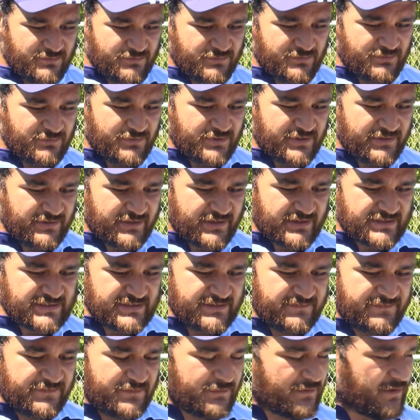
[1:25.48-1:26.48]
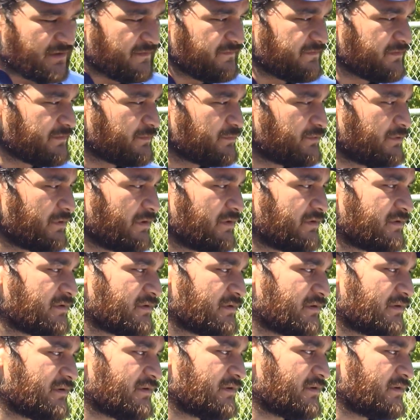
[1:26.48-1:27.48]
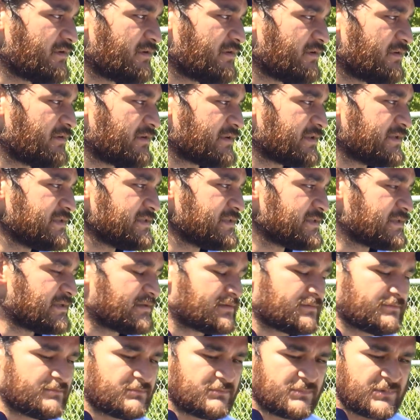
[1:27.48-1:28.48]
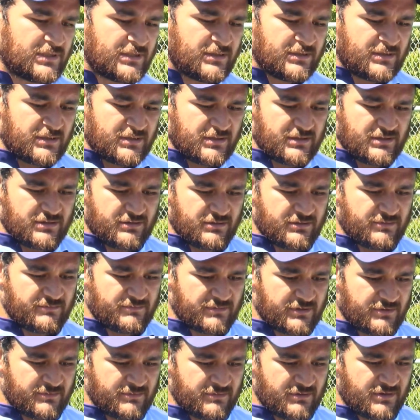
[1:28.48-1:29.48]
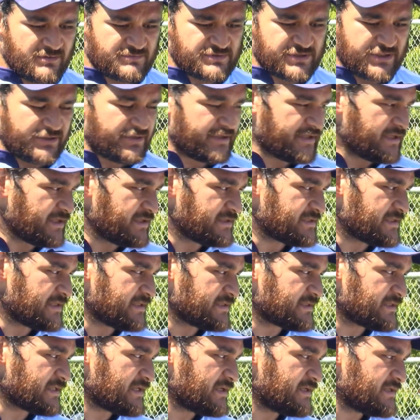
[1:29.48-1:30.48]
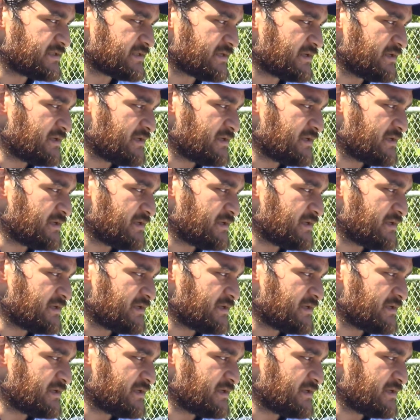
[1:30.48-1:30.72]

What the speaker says: when you actually feel comfortable here, I guess I'm slowly getting to that stage.